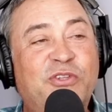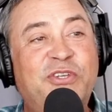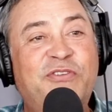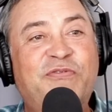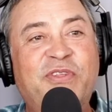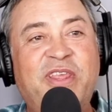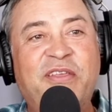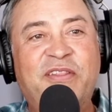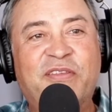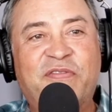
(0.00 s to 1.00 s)
just for
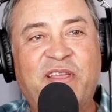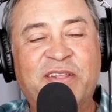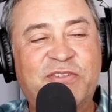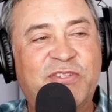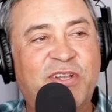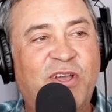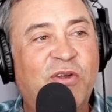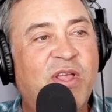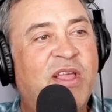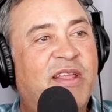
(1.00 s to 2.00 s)
the fans to know,